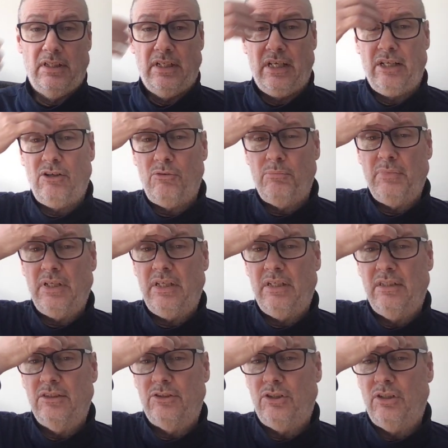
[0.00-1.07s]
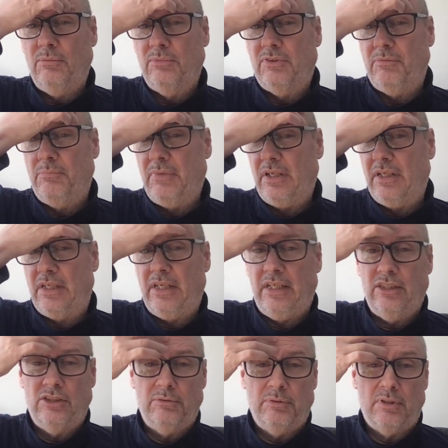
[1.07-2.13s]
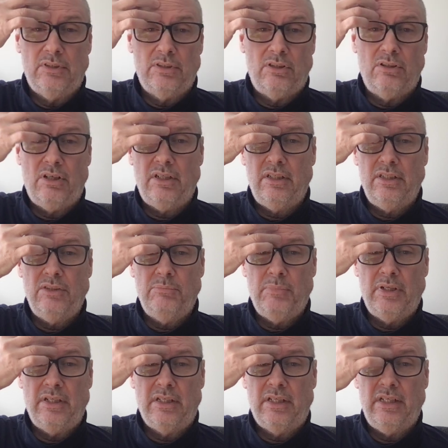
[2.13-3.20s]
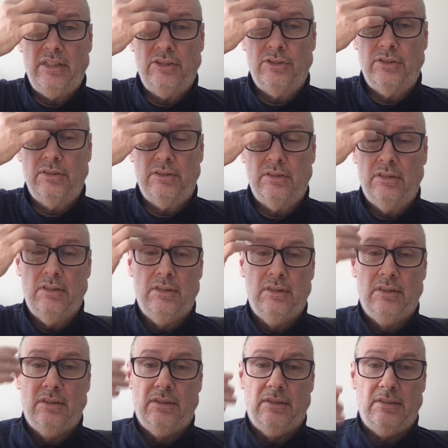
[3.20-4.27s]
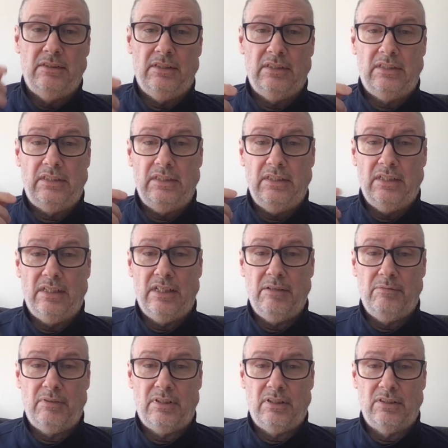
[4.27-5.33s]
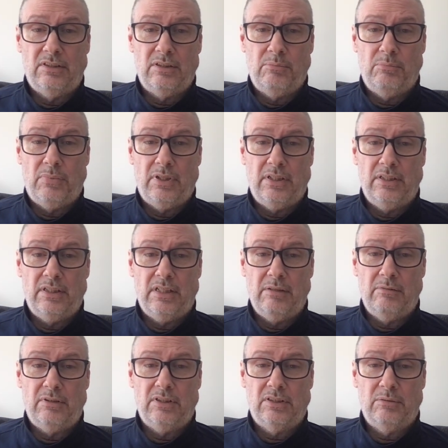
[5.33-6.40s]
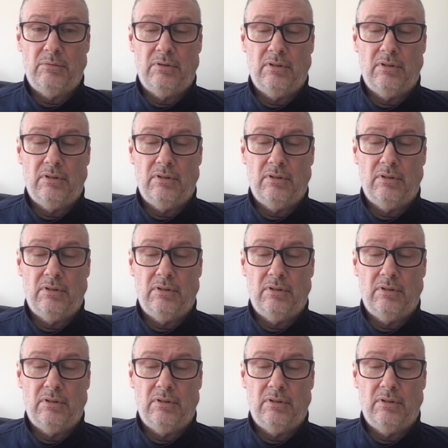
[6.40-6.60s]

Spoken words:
And I don't mean in terms of medication, because a lot of these medications, you give it to somebody, you give it to some